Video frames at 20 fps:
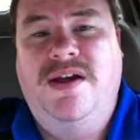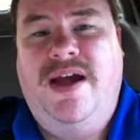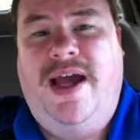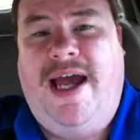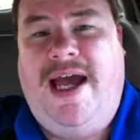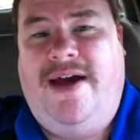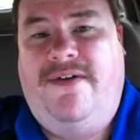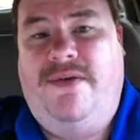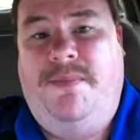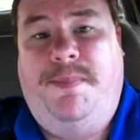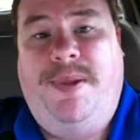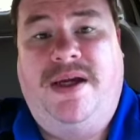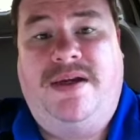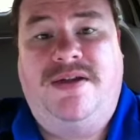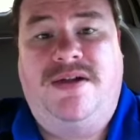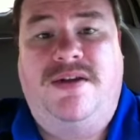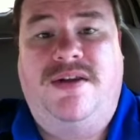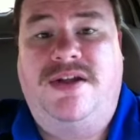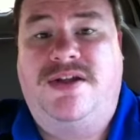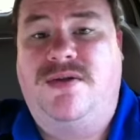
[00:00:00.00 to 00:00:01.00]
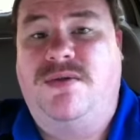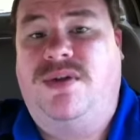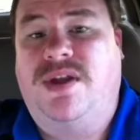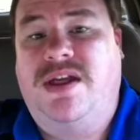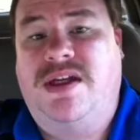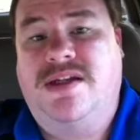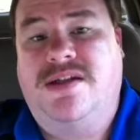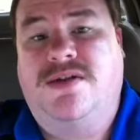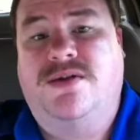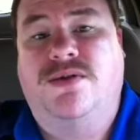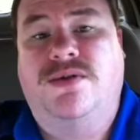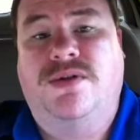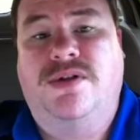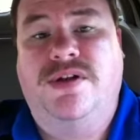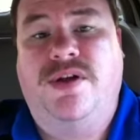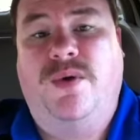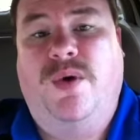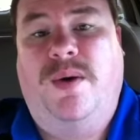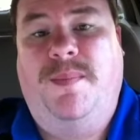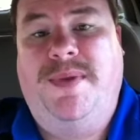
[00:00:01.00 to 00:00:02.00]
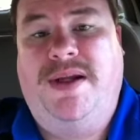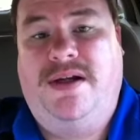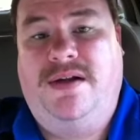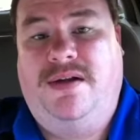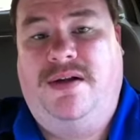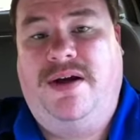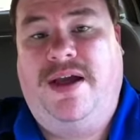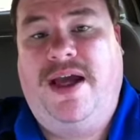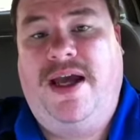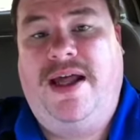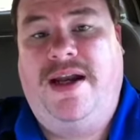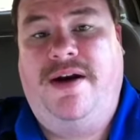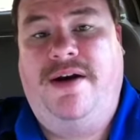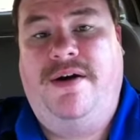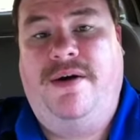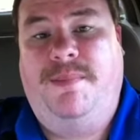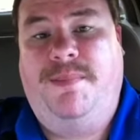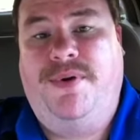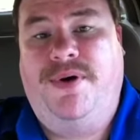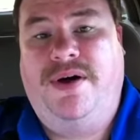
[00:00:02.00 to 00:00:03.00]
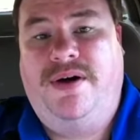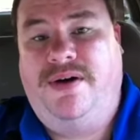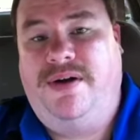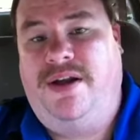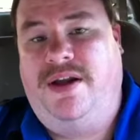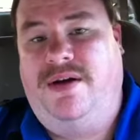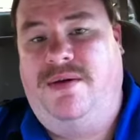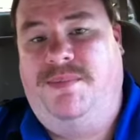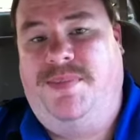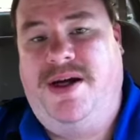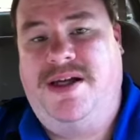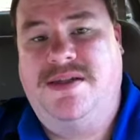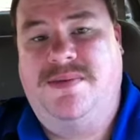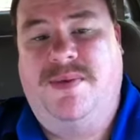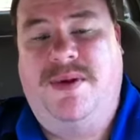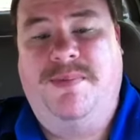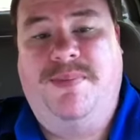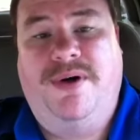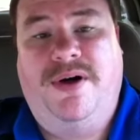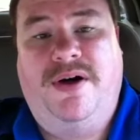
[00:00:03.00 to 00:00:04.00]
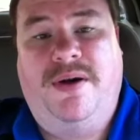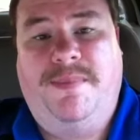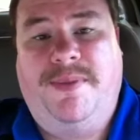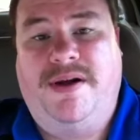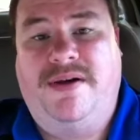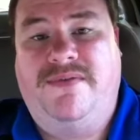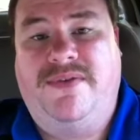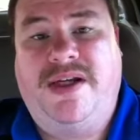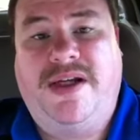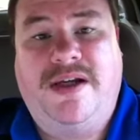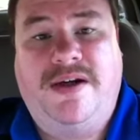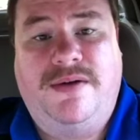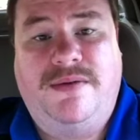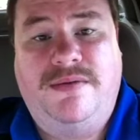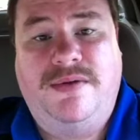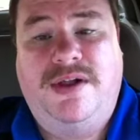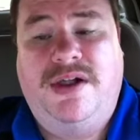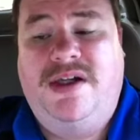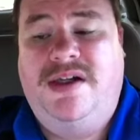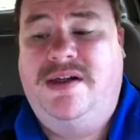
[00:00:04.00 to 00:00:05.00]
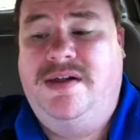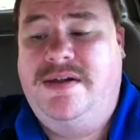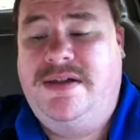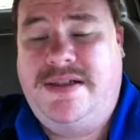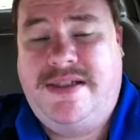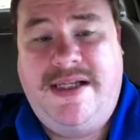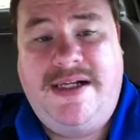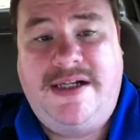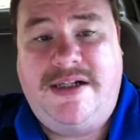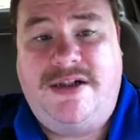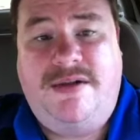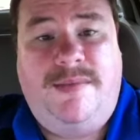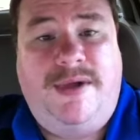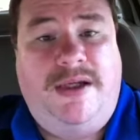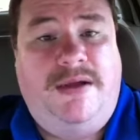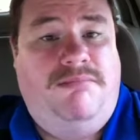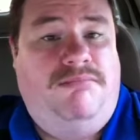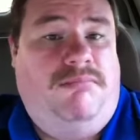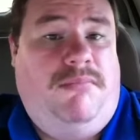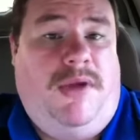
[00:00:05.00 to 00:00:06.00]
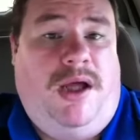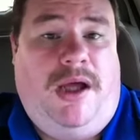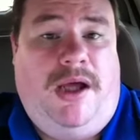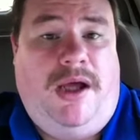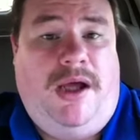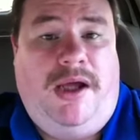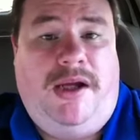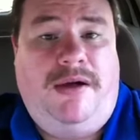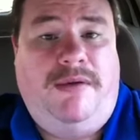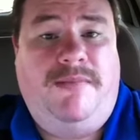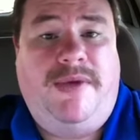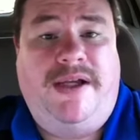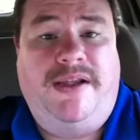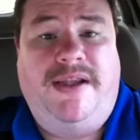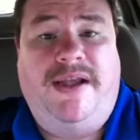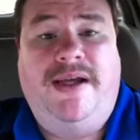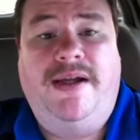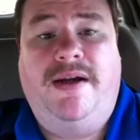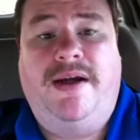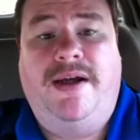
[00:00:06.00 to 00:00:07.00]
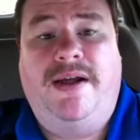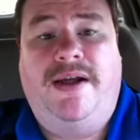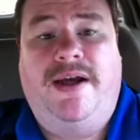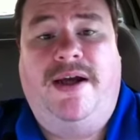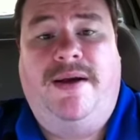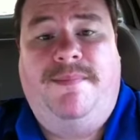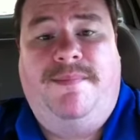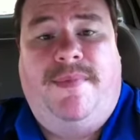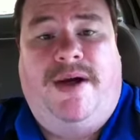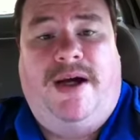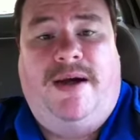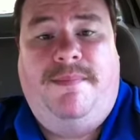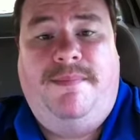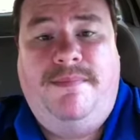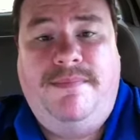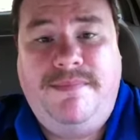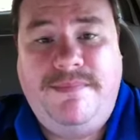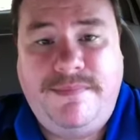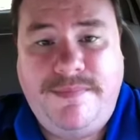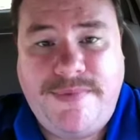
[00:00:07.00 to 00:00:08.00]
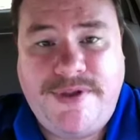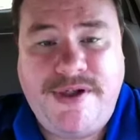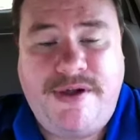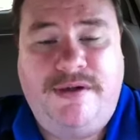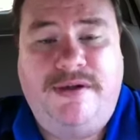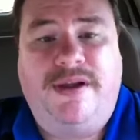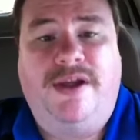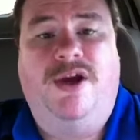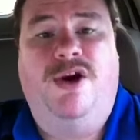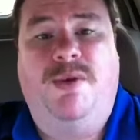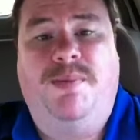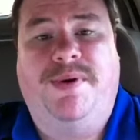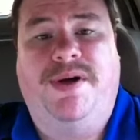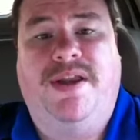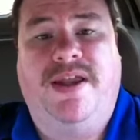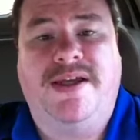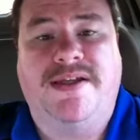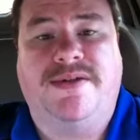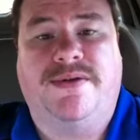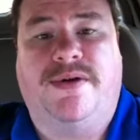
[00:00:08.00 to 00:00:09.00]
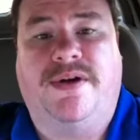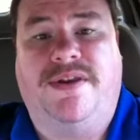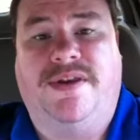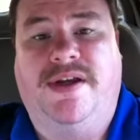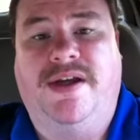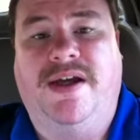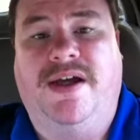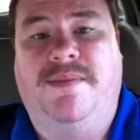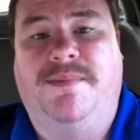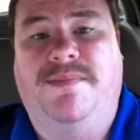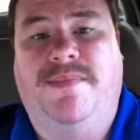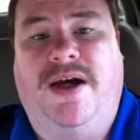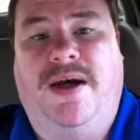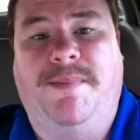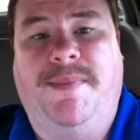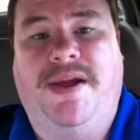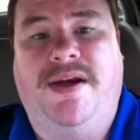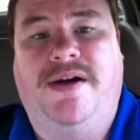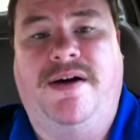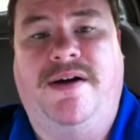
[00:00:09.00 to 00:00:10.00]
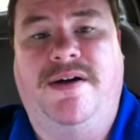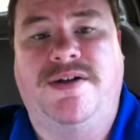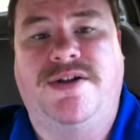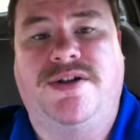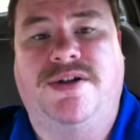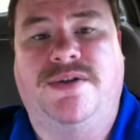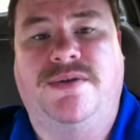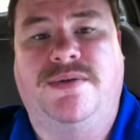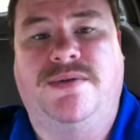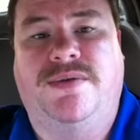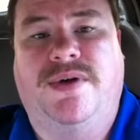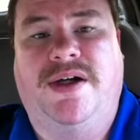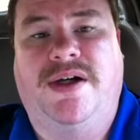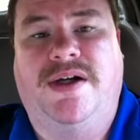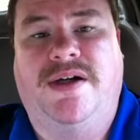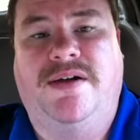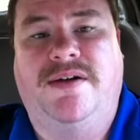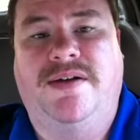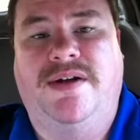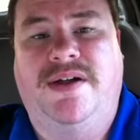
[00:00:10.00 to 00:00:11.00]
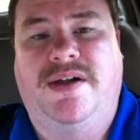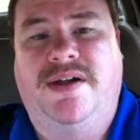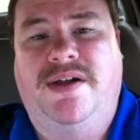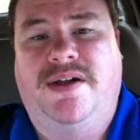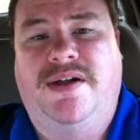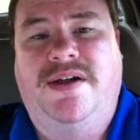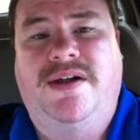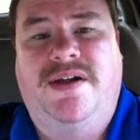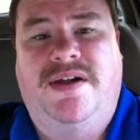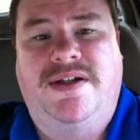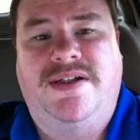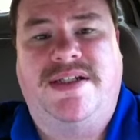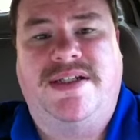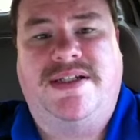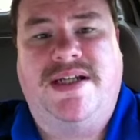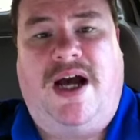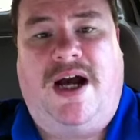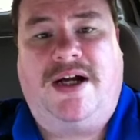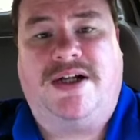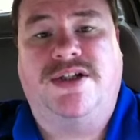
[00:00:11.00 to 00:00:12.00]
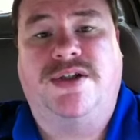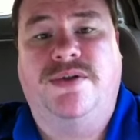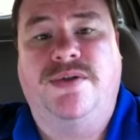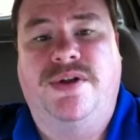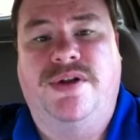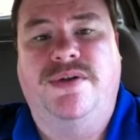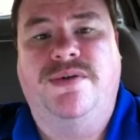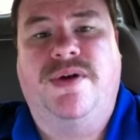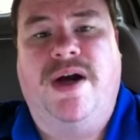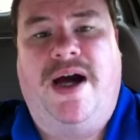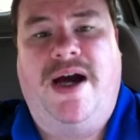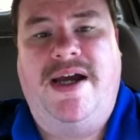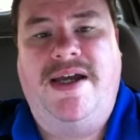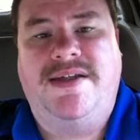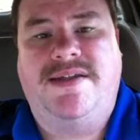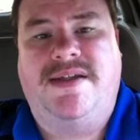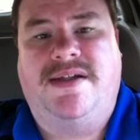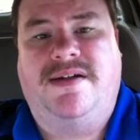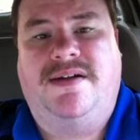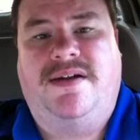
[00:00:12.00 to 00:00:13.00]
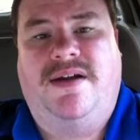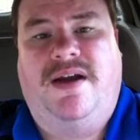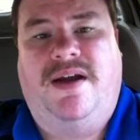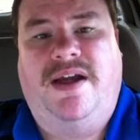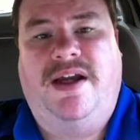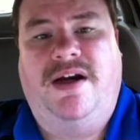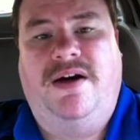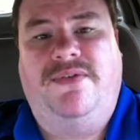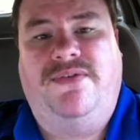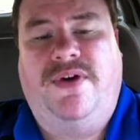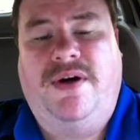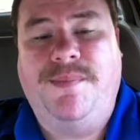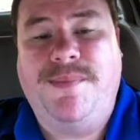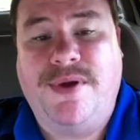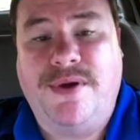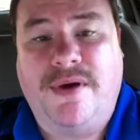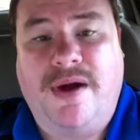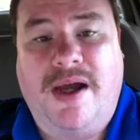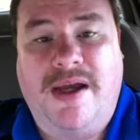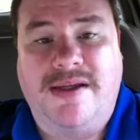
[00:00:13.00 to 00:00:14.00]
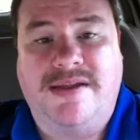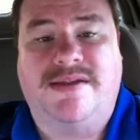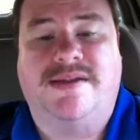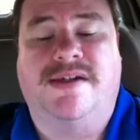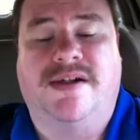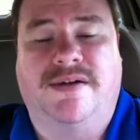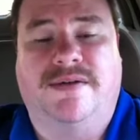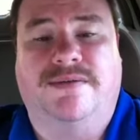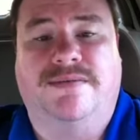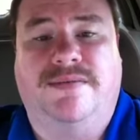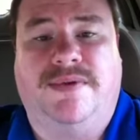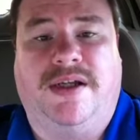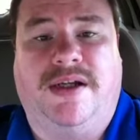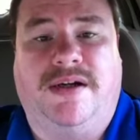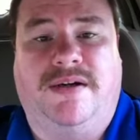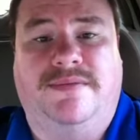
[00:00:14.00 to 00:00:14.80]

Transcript: have a picture that you think is cool and you want me to look at it or put it, possibly put it up on a video, send it to me. I don't mind that. I'm certainly open to that sort of thing. I'm here to talk to you guys and hear from you guys. So